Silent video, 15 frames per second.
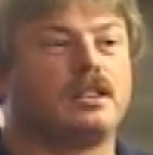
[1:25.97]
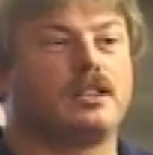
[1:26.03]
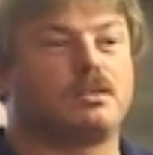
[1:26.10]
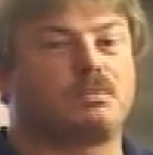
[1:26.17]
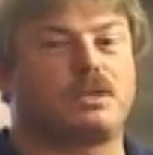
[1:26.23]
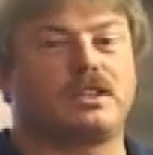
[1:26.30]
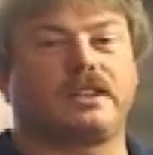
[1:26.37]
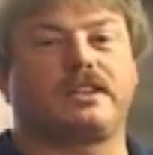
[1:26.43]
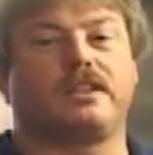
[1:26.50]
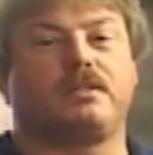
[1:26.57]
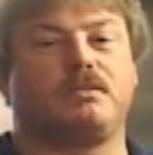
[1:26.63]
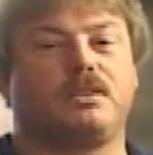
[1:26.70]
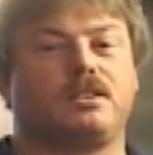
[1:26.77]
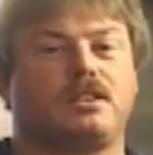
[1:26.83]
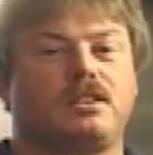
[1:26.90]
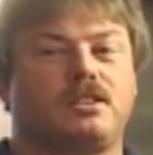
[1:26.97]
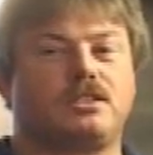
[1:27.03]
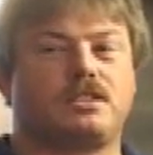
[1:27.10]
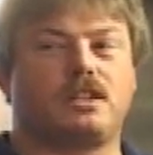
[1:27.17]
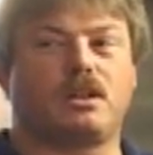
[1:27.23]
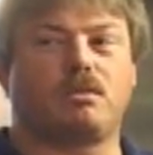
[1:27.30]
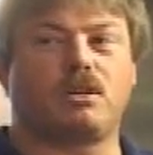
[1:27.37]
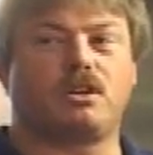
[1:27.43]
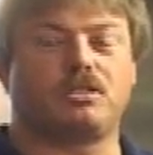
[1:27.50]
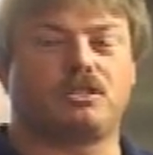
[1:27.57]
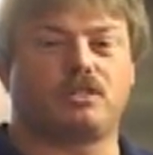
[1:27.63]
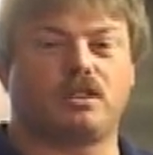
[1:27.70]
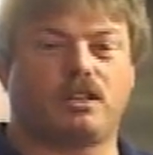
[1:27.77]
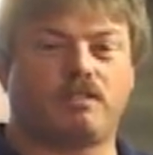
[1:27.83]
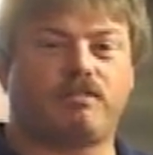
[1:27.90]
This particular building, the
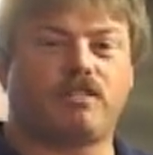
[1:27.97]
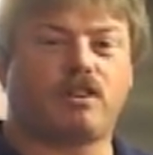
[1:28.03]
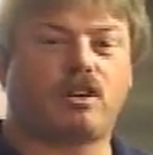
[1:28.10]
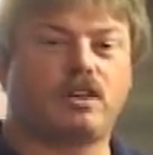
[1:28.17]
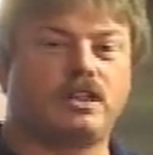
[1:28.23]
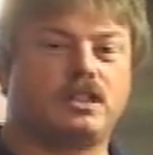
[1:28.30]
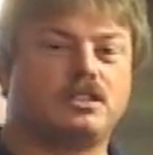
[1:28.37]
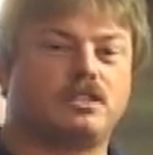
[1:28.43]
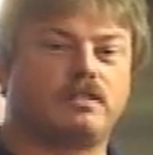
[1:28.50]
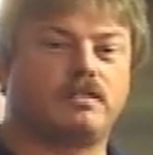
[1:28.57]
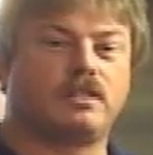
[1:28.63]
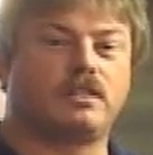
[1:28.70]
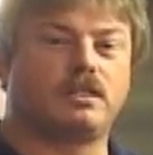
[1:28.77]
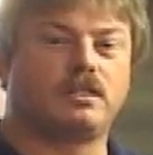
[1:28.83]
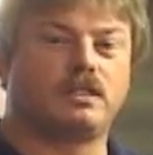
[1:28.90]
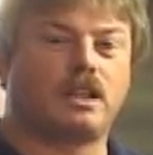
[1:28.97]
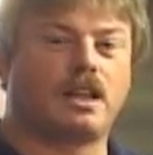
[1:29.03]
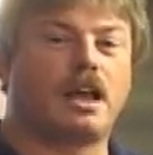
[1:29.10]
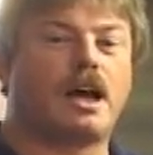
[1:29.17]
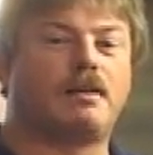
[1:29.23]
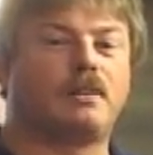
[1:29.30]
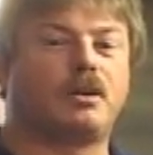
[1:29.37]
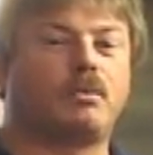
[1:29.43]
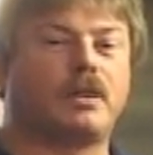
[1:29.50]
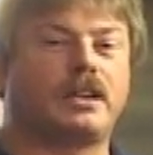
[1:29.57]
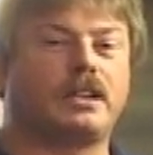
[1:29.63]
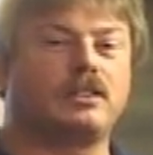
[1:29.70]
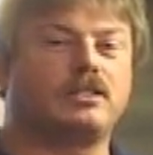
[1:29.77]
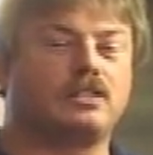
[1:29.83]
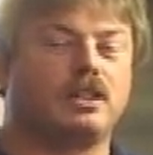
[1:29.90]
stairwells are at the far ends of the lobby
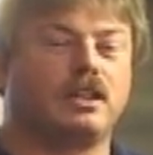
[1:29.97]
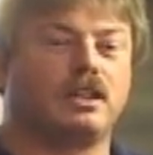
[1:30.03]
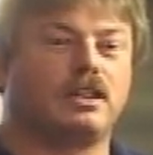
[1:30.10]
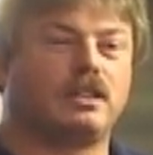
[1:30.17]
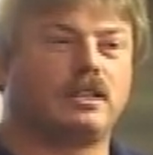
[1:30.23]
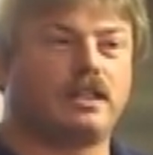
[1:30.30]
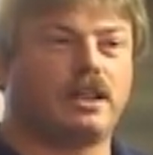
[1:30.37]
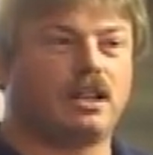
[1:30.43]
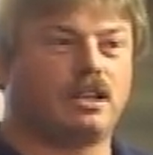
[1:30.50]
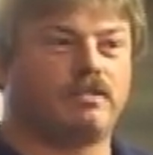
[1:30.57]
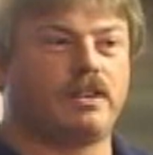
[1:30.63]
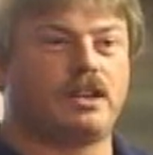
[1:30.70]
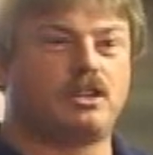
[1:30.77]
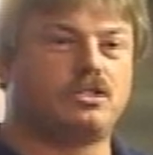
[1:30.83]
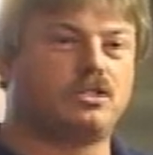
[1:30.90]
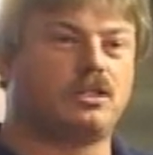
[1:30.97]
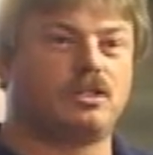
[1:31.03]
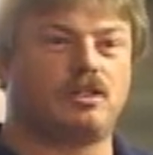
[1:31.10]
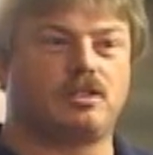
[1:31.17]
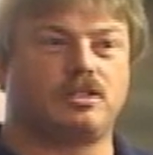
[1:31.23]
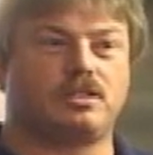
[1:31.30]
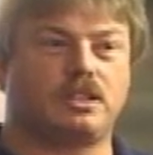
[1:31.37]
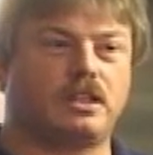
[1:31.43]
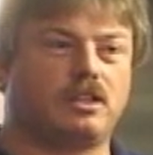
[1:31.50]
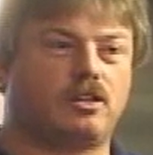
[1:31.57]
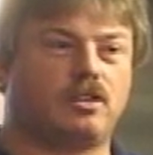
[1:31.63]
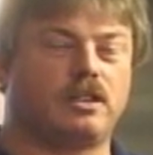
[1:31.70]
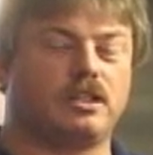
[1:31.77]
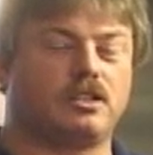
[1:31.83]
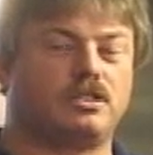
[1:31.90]
wings. The elevators
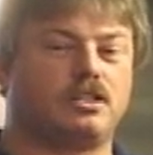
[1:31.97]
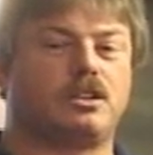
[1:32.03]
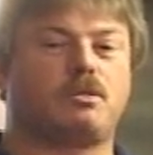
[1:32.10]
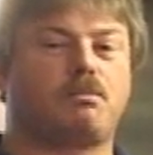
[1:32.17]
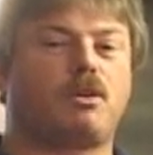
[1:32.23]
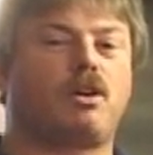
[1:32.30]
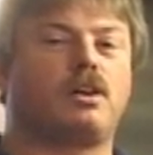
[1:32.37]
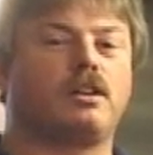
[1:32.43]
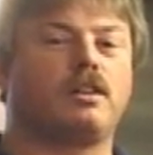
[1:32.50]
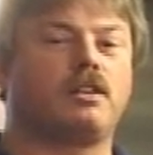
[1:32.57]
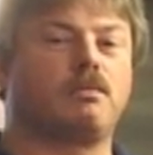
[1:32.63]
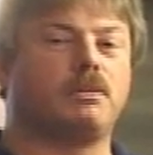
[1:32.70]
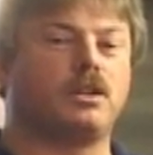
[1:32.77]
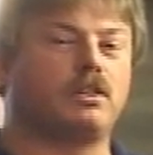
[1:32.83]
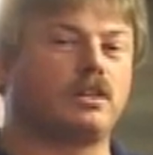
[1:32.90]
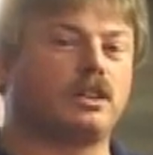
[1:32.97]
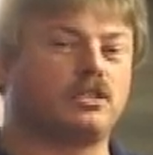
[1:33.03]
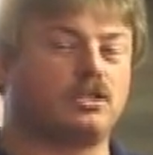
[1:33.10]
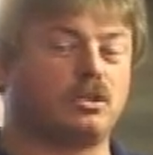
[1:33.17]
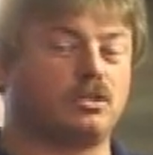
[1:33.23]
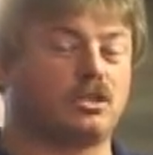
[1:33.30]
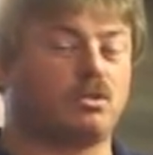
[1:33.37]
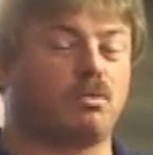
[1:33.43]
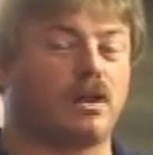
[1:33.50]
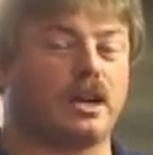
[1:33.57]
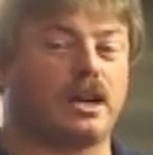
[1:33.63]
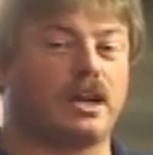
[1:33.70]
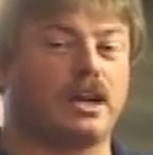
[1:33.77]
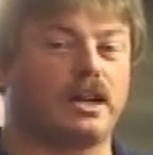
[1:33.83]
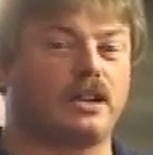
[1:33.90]
are in the center part of the building, so it's
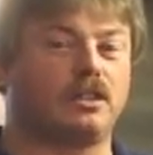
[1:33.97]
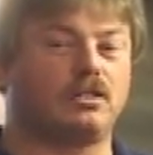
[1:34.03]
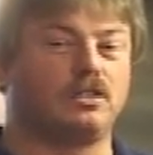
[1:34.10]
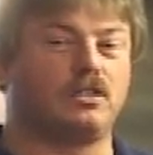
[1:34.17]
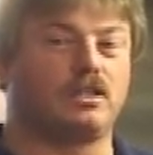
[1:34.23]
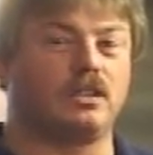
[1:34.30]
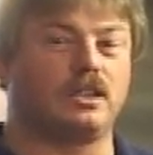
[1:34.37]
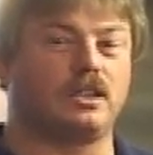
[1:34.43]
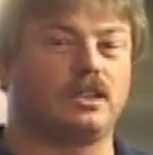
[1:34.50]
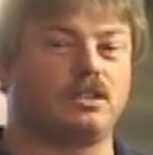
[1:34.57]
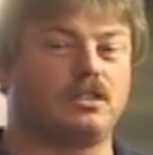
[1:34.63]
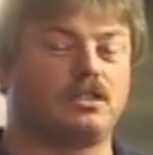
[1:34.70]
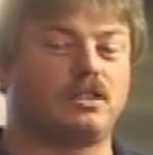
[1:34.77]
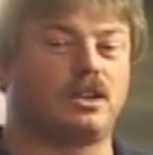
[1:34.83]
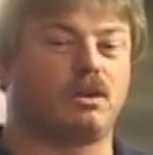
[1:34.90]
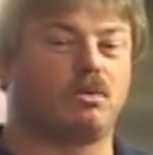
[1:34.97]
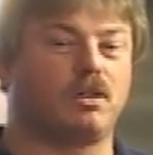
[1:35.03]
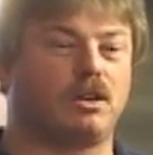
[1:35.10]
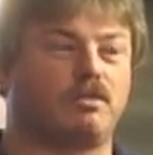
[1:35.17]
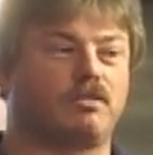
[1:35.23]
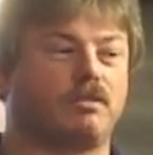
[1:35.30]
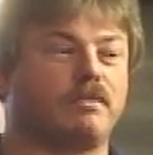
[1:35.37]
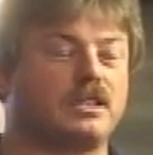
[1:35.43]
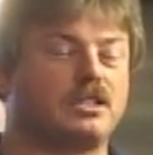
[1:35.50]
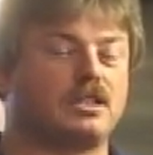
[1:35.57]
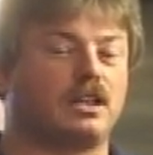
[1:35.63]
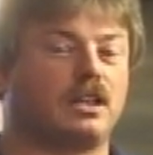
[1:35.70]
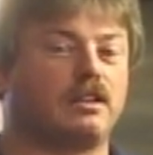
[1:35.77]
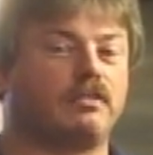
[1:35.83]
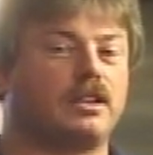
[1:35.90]
quite a hike to the stairwell from
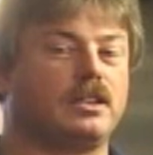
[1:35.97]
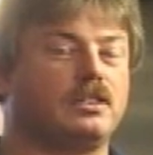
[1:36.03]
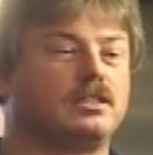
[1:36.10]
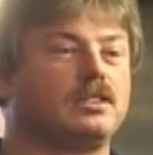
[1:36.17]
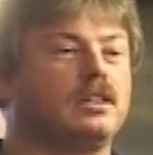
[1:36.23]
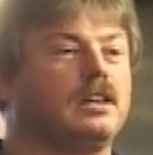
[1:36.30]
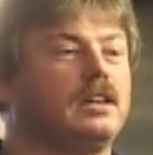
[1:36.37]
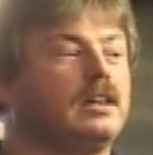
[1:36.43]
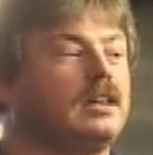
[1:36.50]
these elevators.